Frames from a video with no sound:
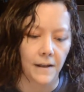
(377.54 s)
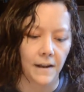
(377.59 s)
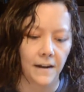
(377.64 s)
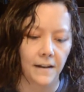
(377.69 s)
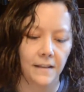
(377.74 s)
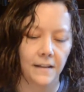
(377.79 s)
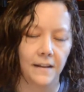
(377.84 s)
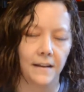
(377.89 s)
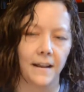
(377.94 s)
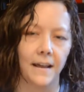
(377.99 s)

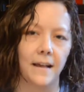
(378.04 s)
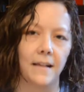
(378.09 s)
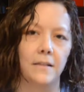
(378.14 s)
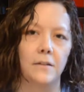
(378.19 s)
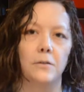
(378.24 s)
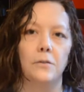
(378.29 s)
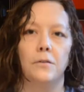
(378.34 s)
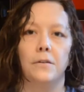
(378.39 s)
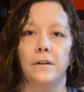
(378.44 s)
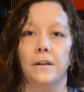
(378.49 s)

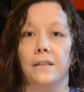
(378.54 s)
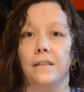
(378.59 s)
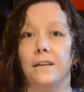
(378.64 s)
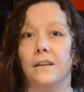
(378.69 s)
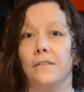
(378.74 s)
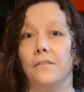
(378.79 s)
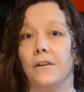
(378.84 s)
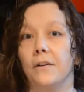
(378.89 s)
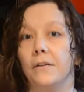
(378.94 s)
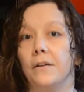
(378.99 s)
allegory, I
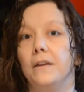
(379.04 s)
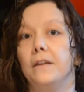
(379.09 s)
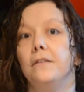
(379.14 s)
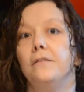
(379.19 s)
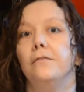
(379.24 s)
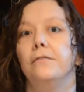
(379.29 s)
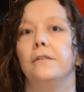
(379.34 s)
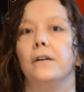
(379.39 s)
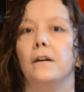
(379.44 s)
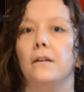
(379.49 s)
think, of how
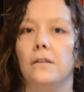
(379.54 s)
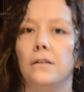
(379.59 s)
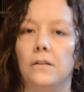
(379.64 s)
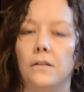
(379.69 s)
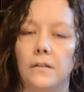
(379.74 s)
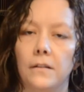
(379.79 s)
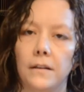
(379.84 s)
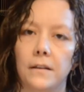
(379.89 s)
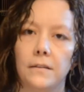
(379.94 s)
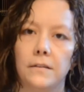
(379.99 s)
he felt.
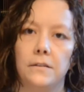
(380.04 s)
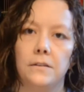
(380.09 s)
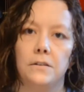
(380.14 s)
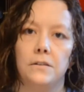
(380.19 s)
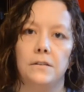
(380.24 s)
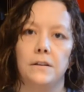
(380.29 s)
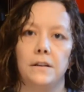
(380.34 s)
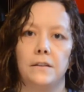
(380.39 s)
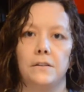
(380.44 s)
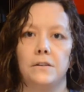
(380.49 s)
Like
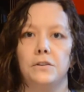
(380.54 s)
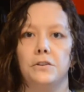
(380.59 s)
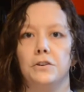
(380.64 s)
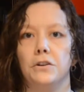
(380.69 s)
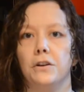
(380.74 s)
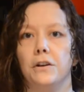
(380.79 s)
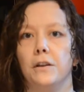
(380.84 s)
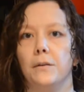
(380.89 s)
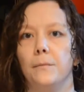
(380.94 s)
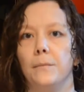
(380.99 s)
the
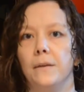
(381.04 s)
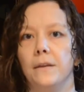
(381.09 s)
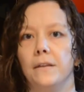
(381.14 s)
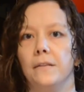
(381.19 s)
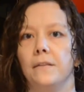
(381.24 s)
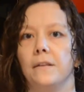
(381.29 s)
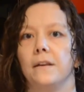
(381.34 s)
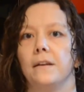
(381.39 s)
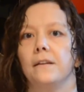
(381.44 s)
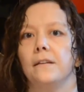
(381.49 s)
journey
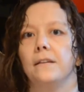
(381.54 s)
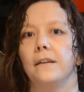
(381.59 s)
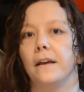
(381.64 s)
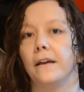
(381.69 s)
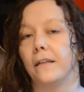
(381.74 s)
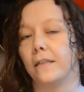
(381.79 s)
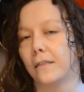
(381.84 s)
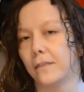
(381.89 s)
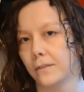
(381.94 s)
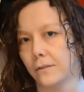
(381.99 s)
being like
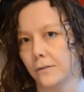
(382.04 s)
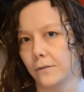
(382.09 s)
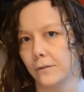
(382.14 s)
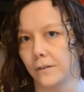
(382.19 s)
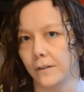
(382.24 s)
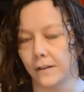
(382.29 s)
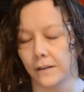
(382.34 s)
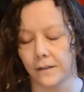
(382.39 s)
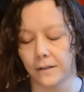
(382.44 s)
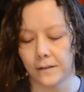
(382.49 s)
death, or
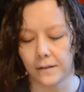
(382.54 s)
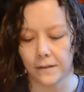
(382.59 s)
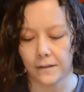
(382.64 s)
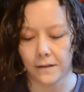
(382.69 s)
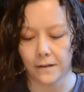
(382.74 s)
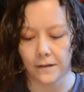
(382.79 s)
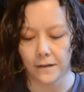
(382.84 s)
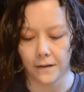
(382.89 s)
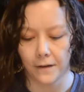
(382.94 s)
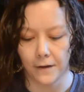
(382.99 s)
like
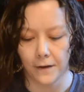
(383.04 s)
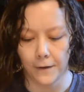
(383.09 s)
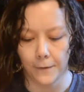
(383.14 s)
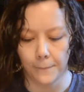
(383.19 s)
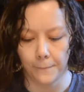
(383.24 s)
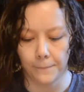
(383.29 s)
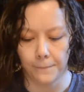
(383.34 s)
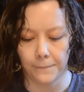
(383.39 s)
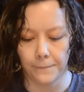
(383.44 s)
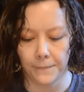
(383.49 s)

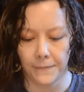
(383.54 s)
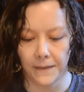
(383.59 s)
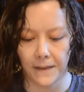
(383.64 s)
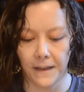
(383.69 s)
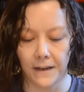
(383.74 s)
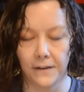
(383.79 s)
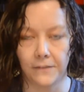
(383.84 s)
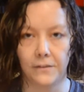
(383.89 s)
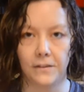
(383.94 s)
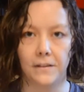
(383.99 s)

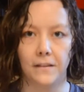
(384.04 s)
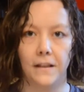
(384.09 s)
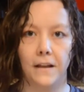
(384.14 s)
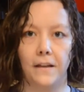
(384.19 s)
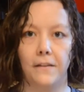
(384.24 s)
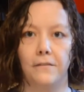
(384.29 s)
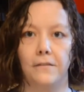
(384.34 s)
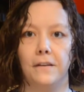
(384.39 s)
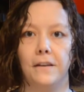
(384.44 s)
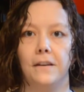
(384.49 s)
end of his
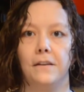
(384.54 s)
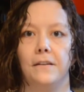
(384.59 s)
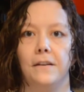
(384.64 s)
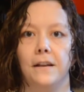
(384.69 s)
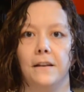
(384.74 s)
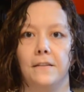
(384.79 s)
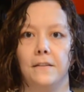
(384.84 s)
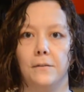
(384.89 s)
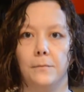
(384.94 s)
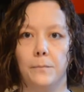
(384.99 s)
life, and here he
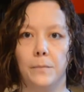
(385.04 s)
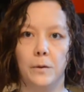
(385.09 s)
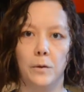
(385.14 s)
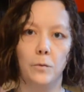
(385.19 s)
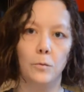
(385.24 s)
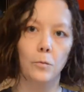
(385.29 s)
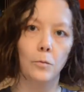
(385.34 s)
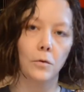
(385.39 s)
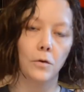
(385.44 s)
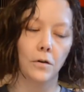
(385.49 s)
had this
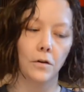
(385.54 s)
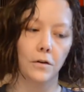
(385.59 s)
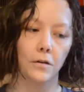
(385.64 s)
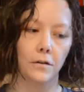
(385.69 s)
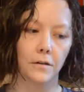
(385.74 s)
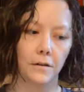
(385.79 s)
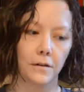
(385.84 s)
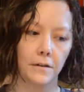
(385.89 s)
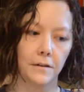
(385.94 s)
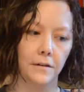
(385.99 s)
big
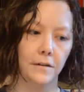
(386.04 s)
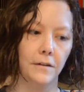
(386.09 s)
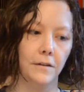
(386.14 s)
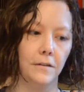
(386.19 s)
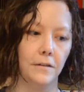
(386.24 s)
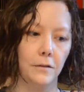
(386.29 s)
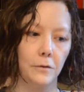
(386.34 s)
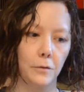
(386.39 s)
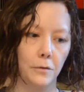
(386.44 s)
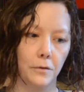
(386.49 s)
work, The
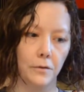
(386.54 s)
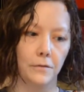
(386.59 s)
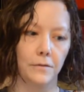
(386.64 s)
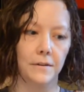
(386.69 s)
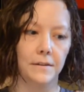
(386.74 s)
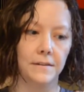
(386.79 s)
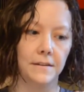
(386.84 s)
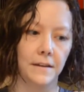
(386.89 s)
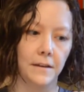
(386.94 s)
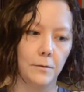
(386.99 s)
Lord of the
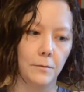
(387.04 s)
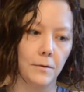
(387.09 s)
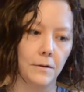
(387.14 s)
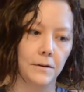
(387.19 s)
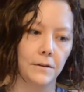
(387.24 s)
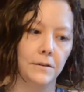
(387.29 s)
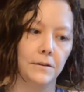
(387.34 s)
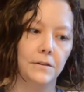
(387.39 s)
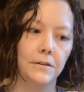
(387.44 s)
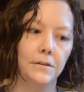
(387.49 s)
Rings that he
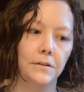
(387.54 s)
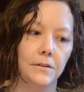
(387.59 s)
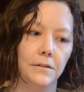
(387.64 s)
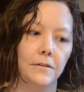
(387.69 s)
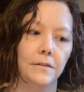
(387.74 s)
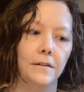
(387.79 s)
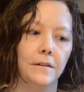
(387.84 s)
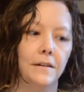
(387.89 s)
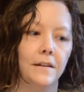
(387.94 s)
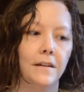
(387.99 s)
wanted to
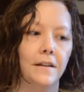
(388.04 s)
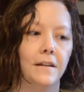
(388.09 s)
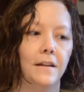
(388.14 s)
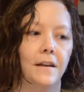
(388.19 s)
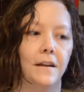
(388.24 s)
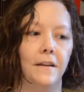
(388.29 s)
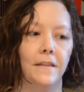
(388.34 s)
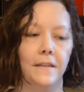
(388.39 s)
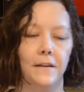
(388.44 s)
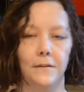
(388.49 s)
do,
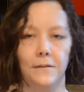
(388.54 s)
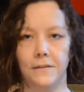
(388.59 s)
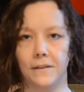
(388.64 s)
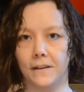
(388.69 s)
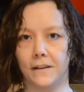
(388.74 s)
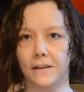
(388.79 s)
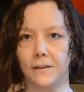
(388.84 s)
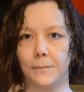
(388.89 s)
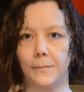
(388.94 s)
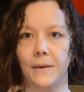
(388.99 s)
and that was
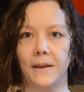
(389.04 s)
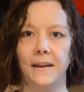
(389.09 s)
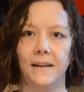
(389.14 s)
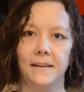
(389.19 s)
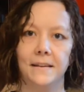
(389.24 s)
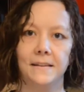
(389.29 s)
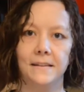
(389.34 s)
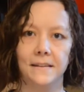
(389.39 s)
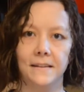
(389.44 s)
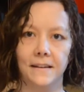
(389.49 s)
like his
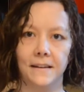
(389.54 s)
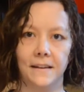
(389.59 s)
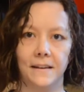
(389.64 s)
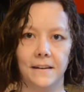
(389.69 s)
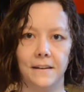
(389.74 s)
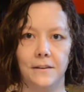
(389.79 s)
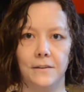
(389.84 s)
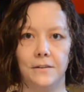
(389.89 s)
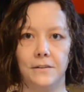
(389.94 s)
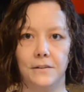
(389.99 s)
painting,
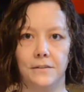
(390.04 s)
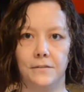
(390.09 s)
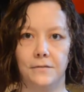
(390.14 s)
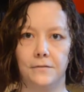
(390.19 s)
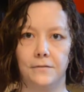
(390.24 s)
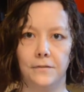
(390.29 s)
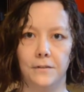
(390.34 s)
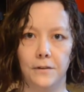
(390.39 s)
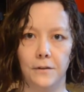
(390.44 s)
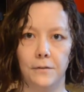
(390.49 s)
and he just
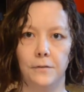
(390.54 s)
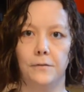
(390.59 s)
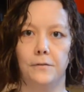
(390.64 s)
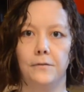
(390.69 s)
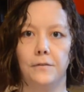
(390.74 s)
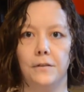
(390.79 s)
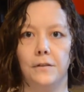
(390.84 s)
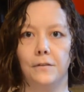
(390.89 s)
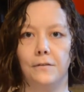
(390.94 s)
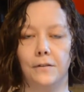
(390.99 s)
was
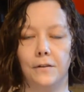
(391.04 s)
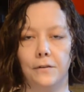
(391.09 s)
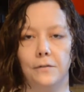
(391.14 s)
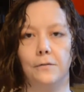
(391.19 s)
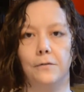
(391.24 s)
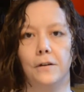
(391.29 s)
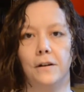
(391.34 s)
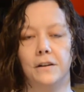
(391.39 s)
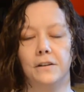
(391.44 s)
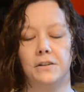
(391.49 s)
feeling very
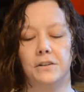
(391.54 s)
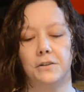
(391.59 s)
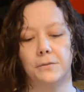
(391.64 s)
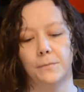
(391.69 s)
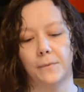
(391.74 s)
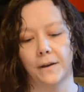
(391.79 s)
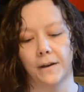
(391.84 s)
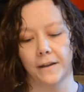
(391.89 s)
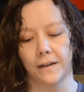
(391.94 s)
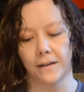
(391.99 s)
rushed
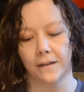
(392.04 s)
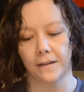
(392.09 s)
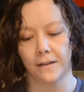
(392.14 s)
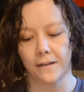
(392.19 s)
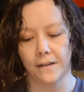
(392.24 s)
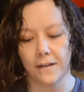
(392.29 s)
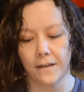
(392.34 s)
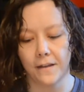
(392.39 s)
by it.